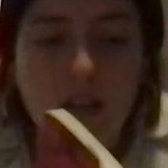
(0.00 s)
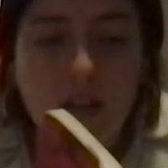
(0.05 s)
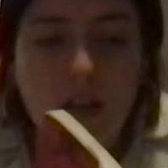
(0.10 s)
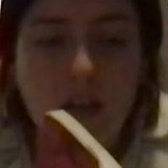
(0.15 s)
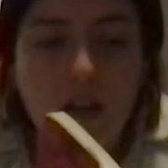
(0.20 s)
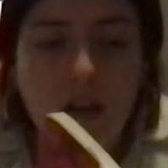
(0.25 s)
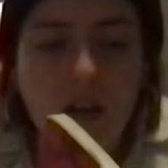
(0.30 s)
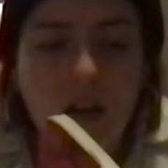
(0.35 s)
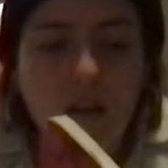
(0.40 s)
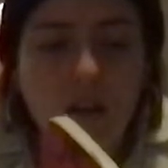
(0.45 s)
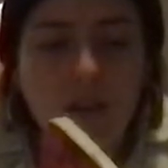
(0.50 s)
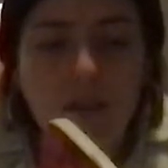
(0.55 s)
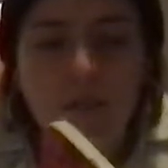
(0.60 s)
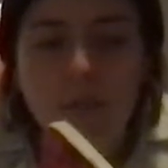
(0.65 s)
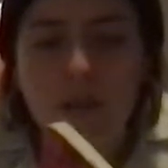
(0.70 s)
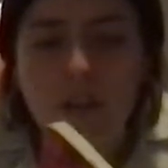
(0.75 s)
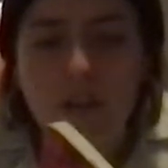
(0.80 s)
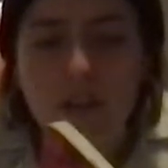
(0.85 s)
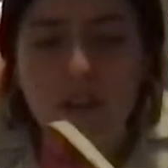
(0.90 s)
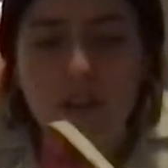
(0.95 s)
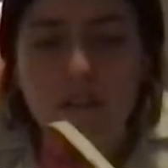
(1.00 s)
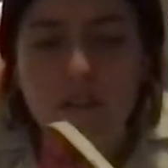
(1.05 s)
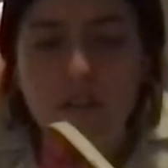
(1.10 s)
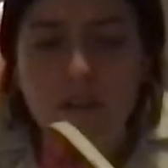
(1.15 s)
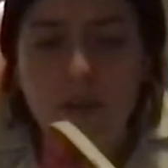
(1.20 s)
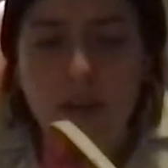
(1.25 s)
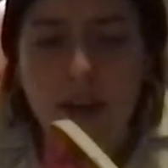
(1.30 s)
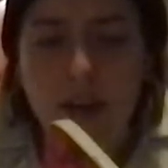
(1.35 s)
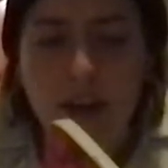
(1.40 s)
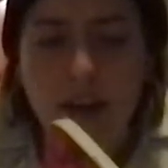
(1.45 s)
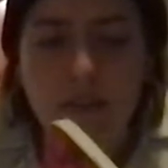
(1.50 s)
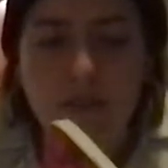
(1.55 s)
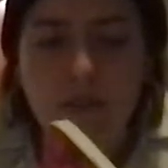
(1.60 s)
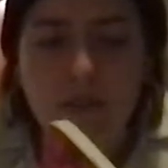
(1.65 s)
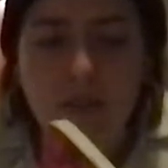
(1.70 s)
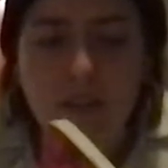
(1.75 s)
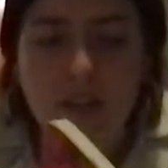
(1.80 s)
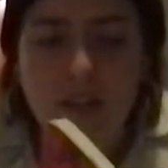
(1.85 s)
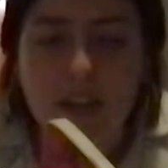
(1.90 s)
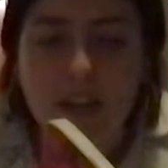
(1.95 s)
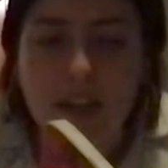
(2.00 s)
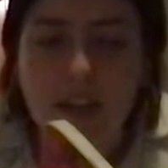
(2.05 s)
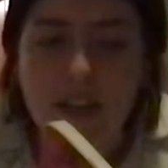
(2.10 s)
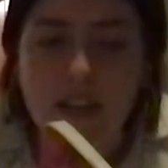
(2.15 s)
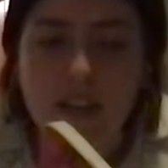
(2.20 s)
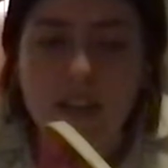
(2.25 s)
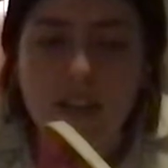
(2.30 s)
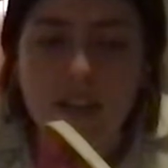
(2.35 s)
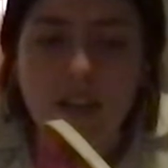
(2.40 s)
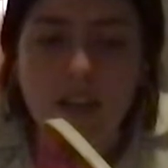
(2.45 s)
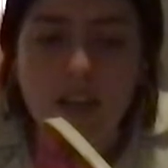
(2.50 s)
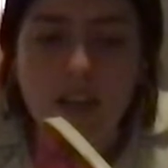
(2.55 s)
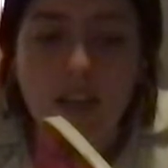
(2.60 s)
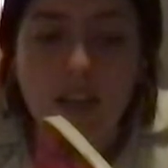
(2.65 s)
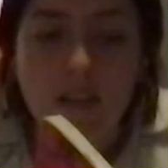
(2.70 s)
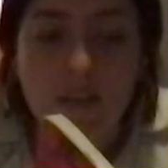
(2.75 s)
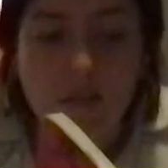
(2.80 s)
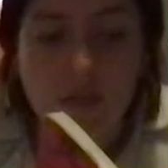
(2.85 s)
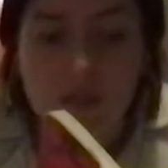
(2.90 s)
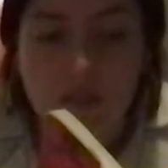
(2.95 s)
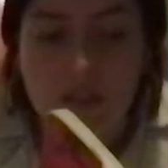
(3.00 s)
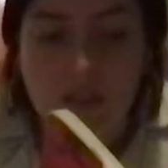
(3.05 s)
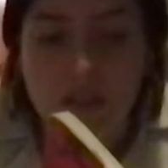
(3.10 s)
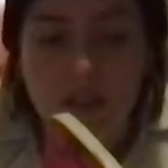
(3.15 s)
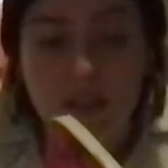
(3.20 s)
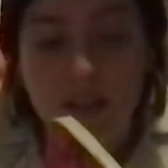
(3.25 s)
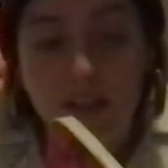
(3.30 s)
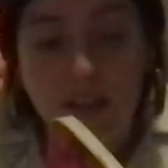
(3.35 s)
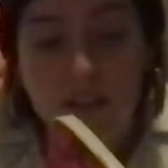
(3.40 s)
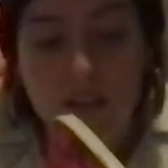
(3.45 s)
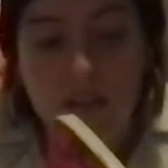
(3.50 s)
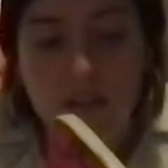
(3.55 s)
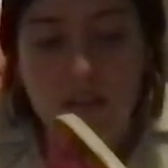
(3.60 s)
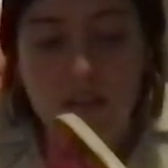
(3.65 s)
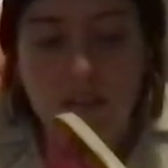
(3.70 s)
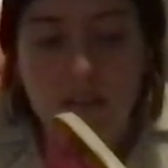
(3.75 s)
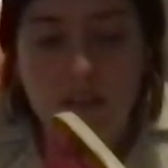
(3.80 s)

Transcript: Call your mother if you have one, and if you can stand her.